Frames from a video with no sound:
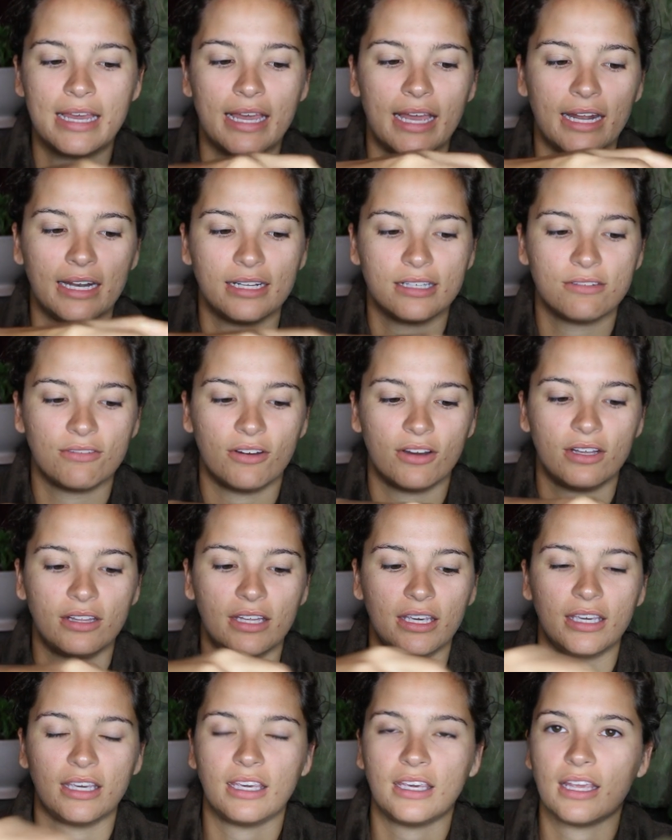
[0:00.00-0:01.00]
And it's very,
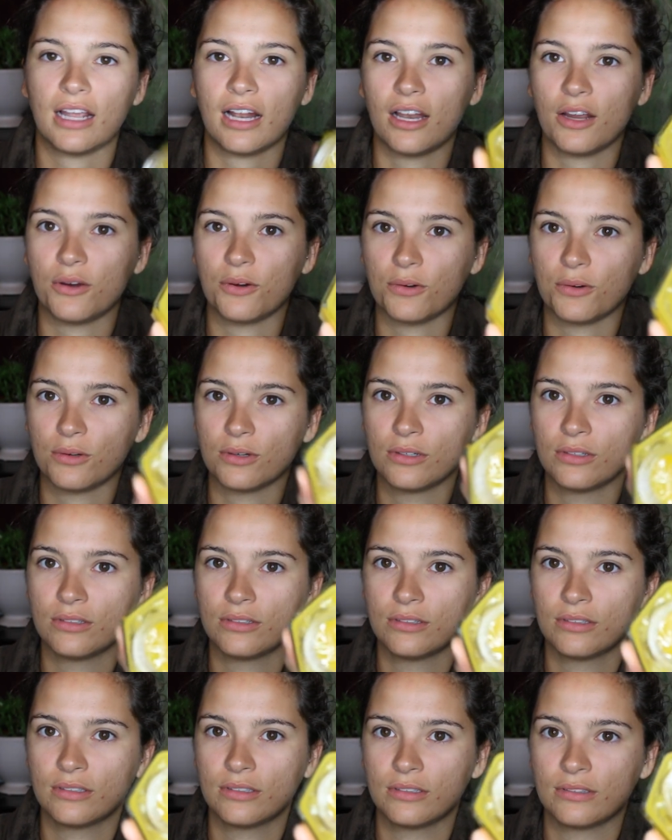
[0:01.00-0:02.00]
like, yellow
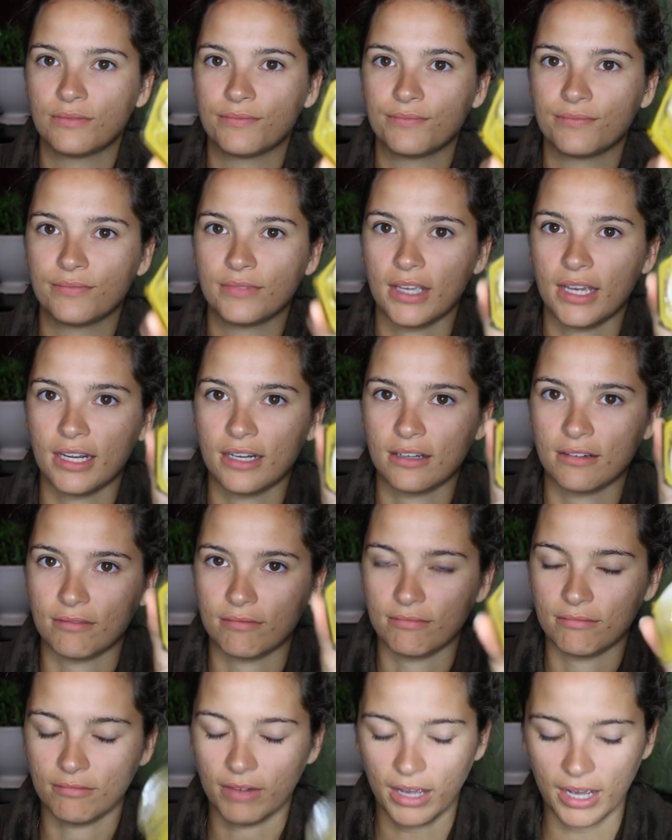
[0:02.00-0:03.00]
and
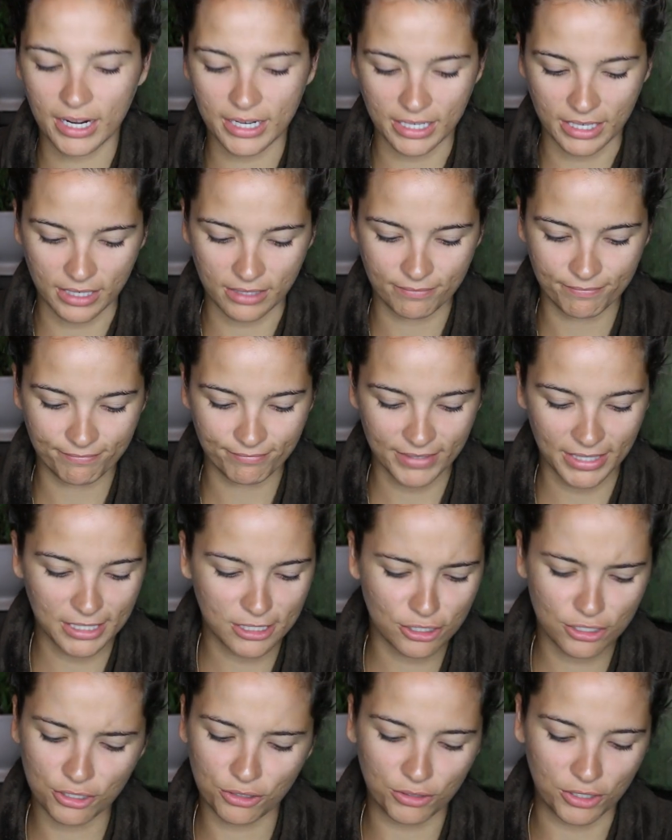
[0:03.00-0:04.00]
honey. It's
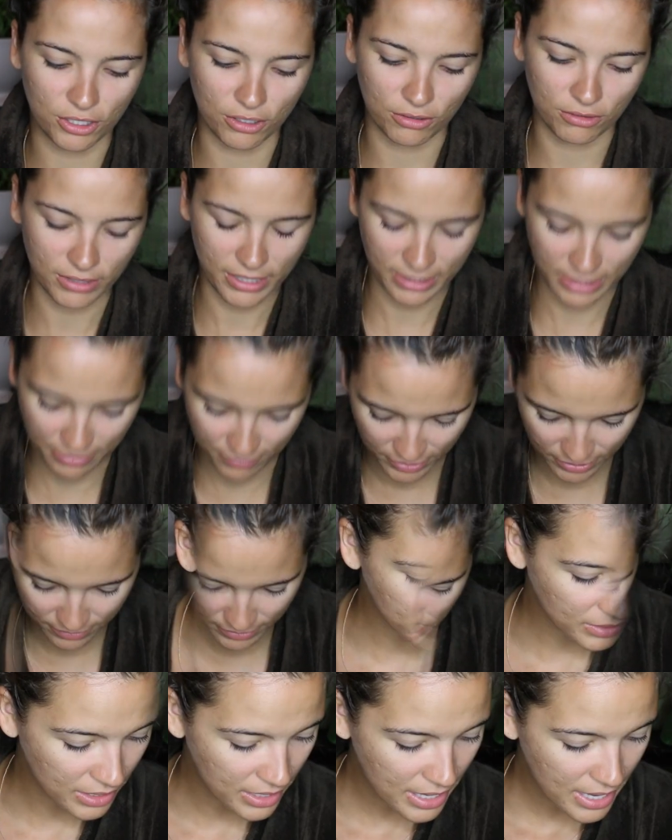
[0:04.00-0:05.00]
so cute. I love it.
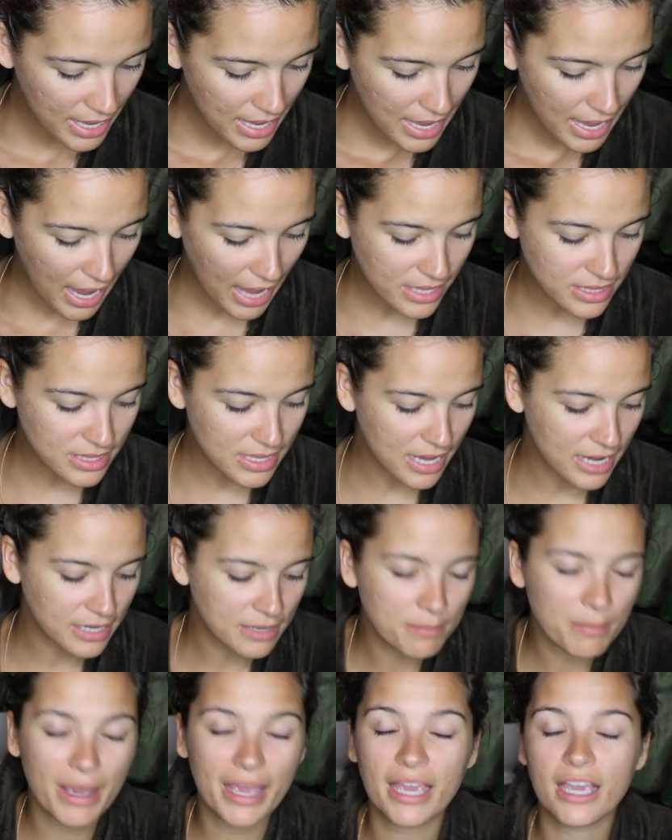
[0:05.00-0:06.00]
And
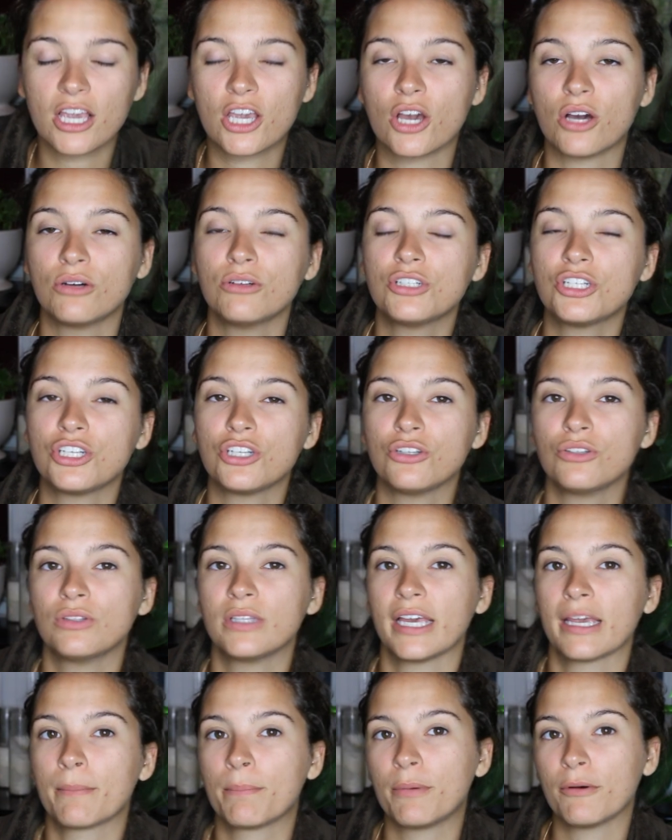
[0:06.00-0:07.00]
then my go-to,
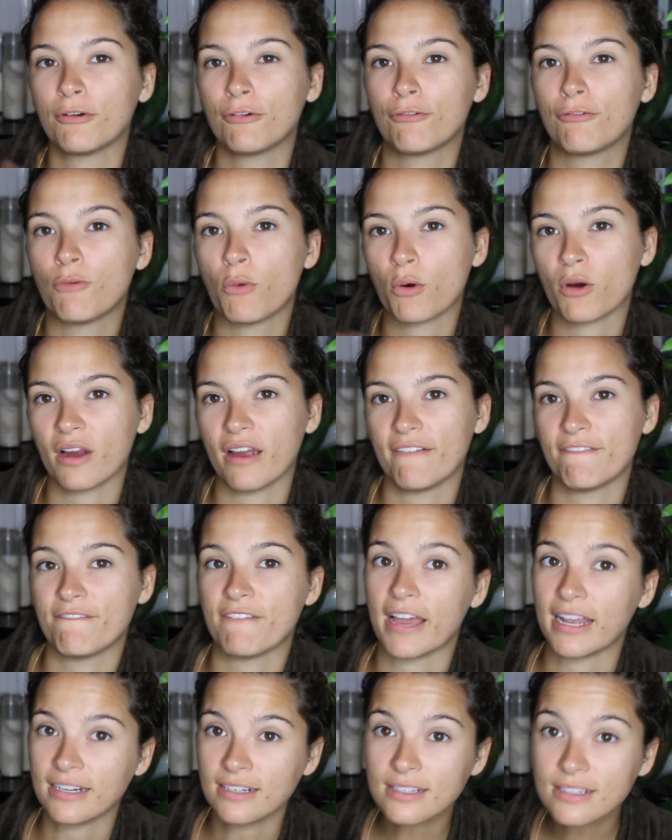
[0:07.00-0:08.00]
like, before
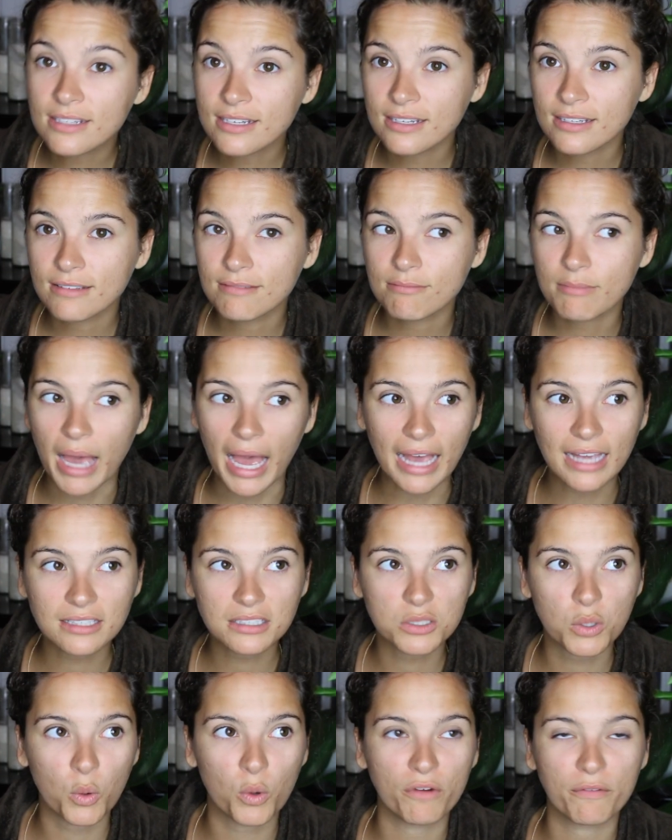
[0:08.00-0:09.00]
event
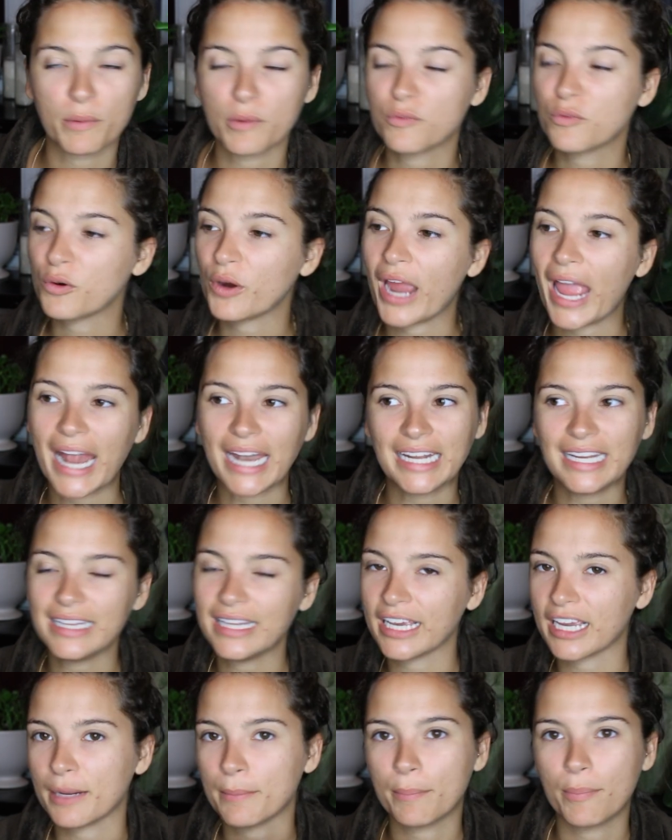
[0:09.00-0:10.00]
mask or before any,
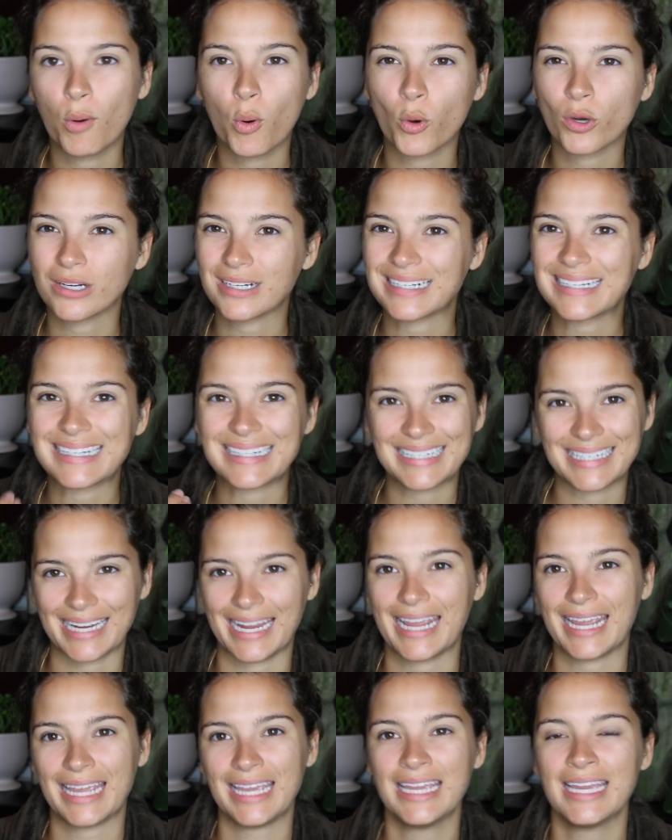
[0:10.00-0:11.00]
like, important
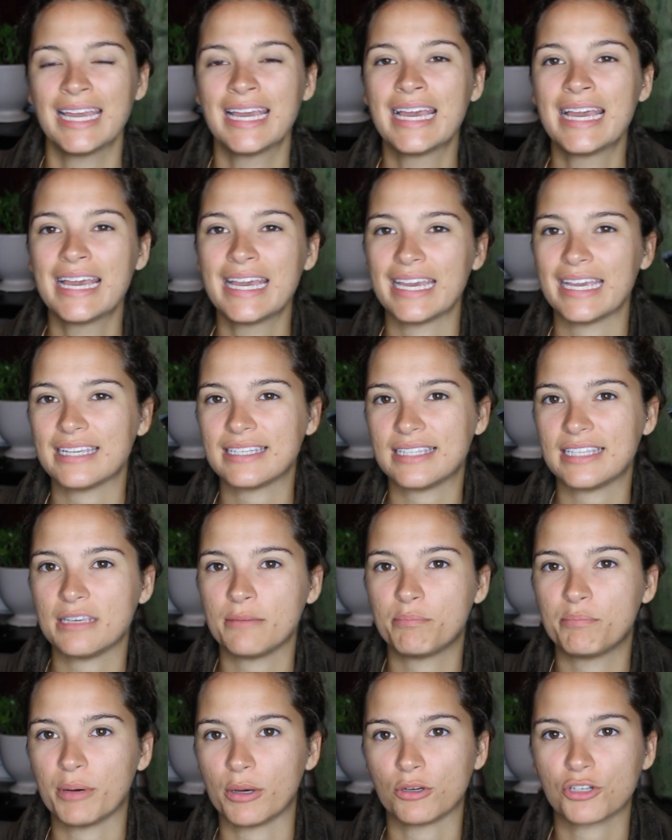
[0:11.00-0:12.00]
day is the
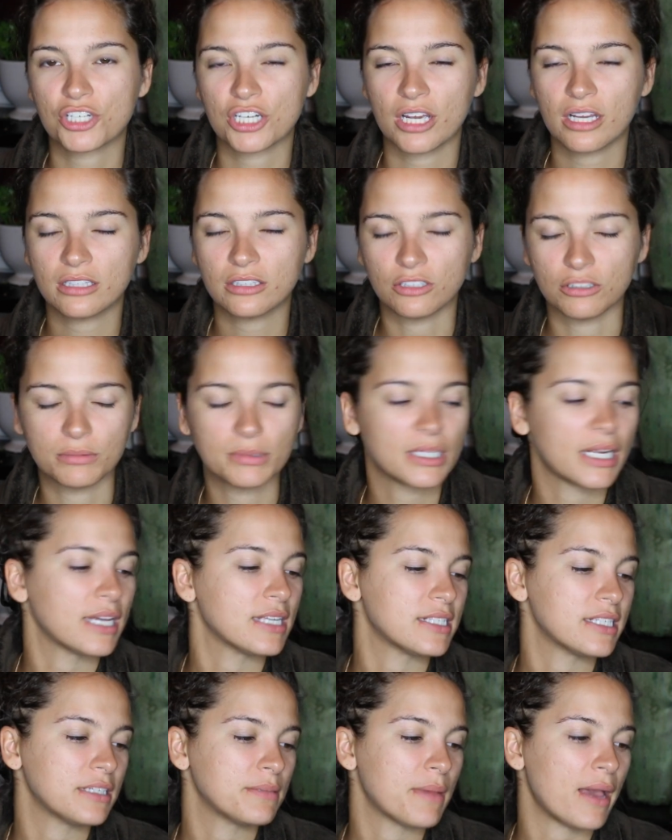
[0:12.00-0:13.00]
Bosia
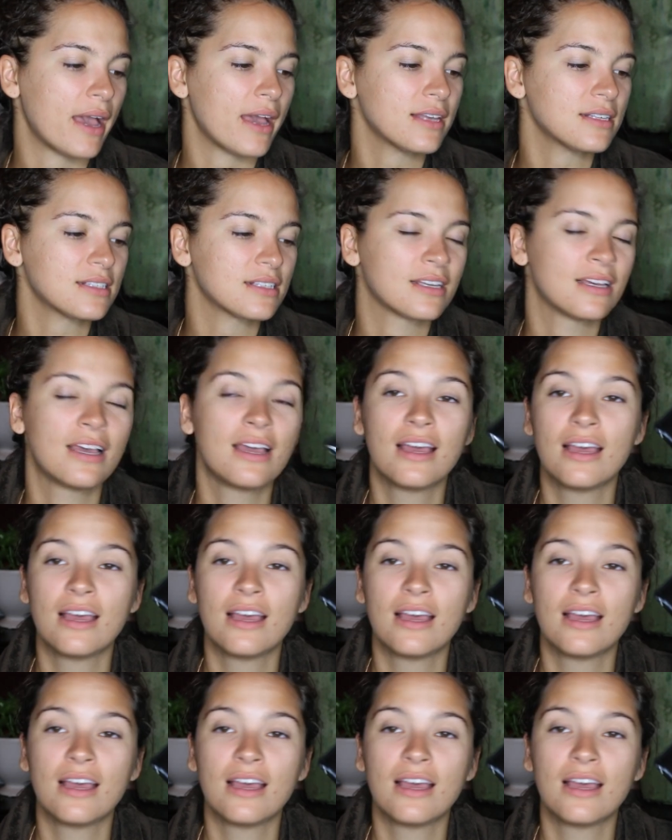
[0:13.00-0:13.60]
Luminizing Mask.